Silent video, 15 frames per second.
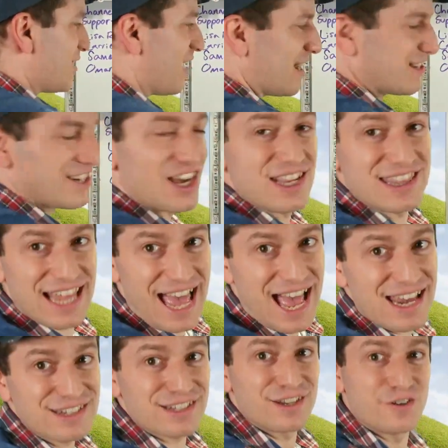not done
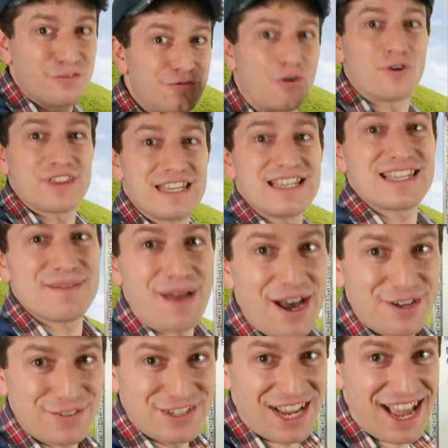that for this
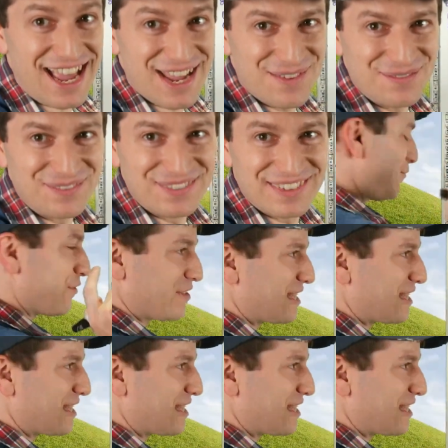amount of time. For